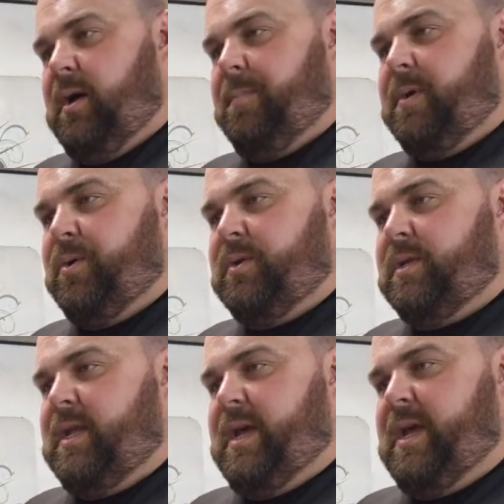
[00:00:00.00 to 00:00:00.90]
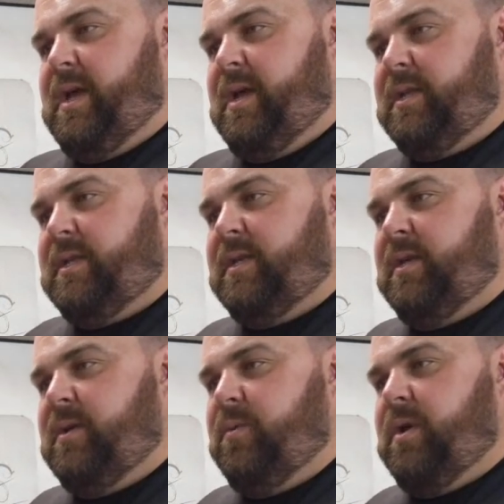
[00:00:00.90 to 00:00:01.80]
Colton's dead. Let's
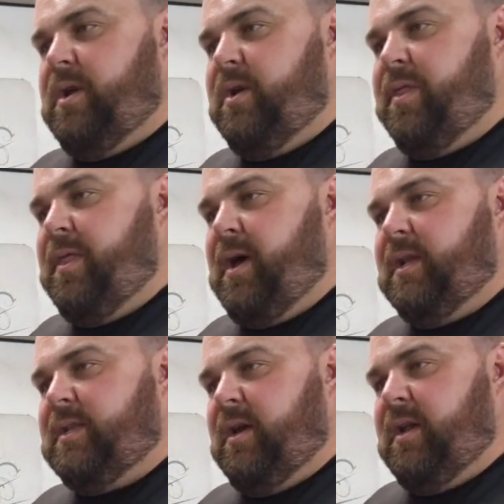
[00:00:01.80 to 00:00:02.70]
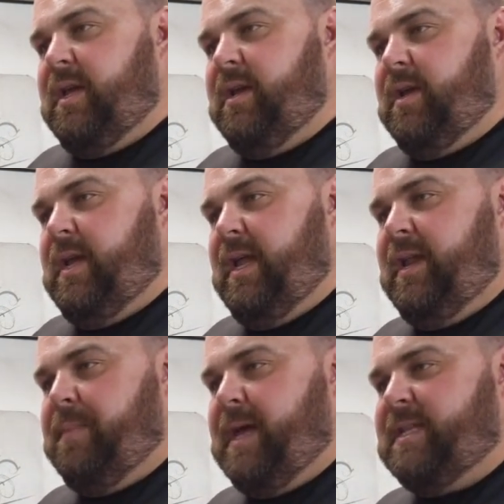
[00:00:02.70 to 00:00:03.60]
see. What are your thoughts on
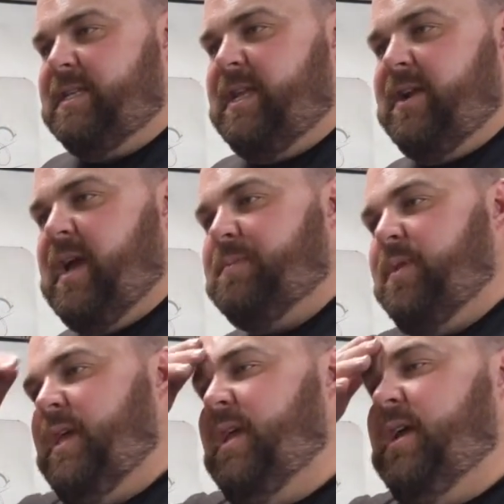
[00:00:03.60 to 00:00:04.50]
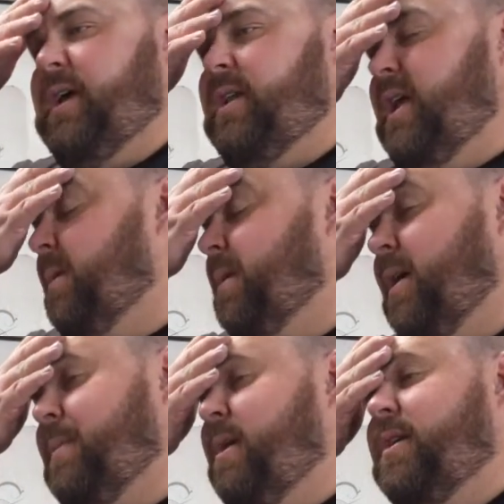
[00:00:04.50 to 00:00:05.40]
heating plastic center caps with a heat gun and
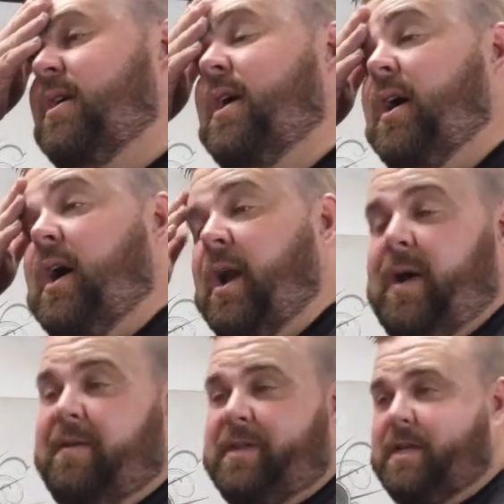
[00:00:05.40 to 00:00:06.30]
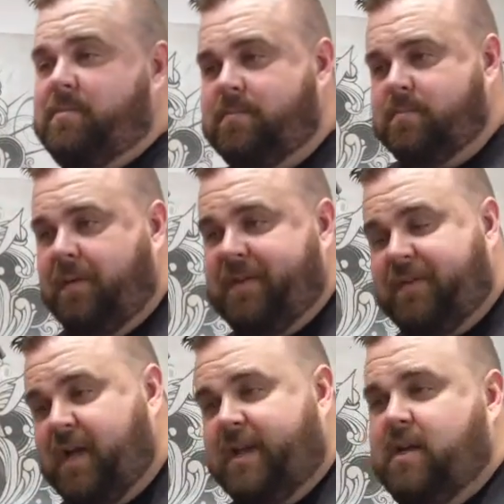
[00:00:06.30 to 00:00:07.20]
applying powder? I don't have any. I've
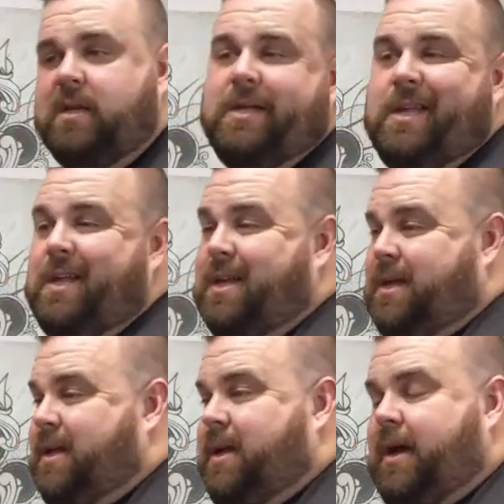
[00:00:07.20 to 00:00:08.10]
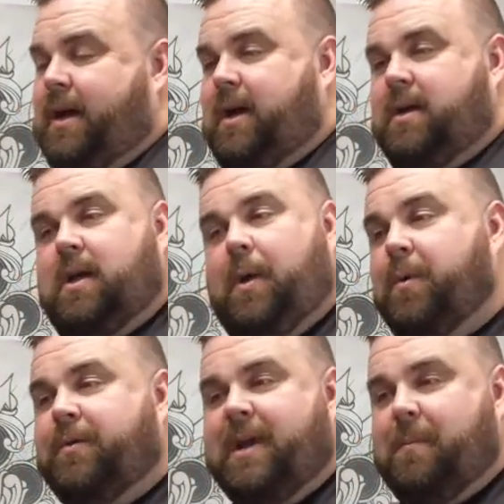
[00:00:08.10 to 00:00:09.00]
never done it. I
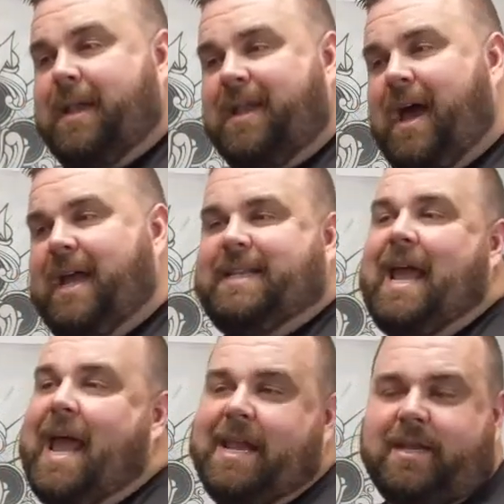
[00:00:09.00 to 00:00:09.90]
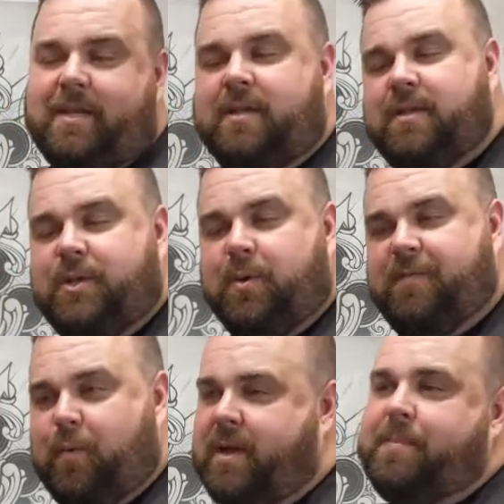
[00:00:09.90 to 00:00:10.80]
wouldn't recommend it. I tend to
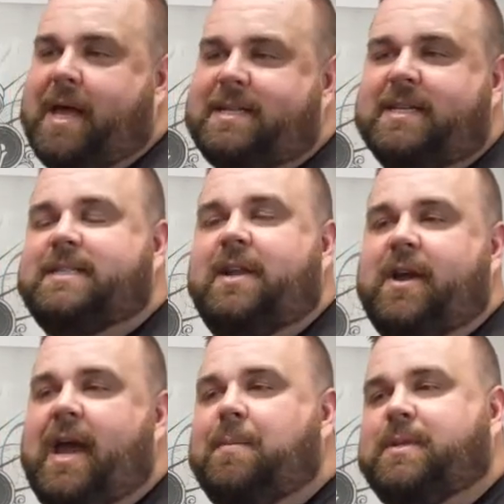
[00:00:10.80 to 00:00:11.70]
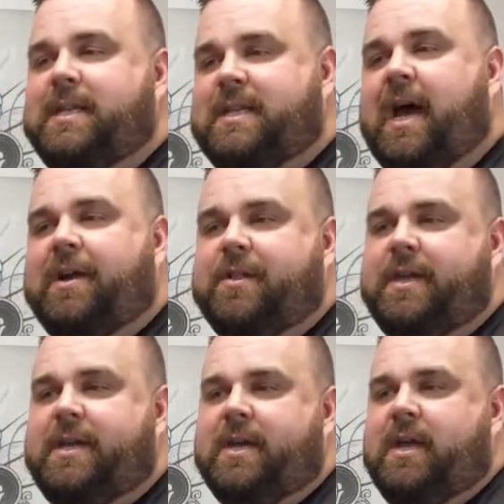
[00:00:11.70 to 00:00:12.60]
avoid plastic center caps entirely.